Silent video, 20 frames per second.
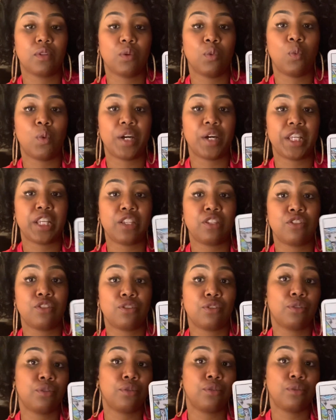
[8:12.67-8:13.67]
wanting
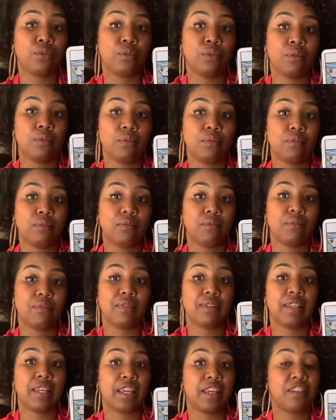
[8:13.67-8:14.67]
to
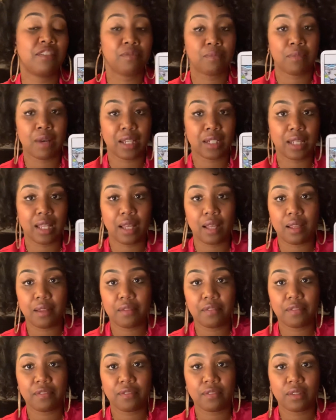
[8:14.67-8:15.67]
give my
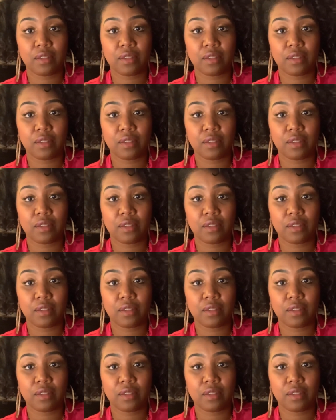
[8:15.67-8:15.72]
love,